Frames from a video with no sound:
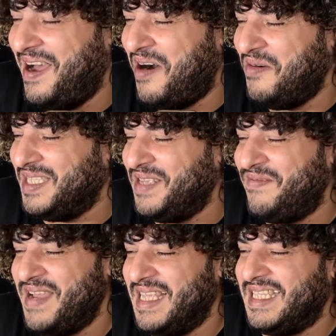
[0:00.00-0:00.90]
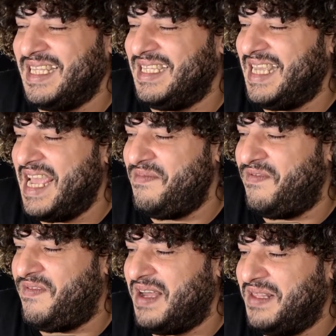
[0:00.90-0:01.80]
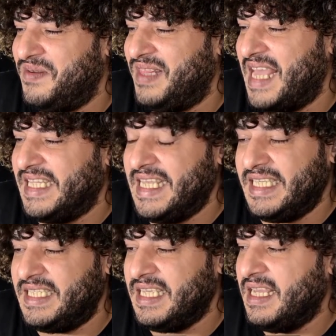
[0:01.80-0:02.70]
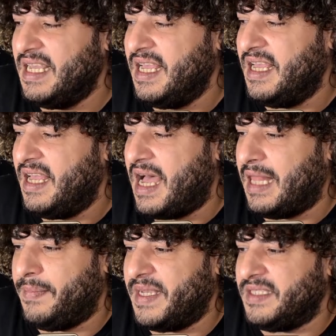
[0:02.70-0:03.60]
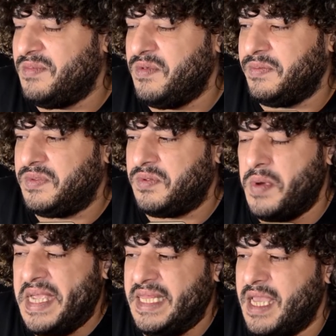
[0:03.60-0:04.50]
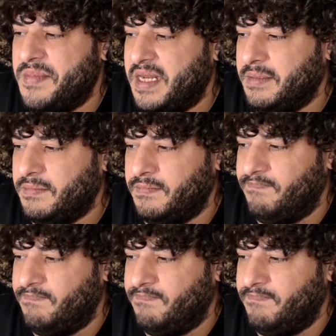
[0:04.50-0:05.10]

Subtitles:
Owens defense, and the game followed like this. I'll pass the moves quickly. I mean,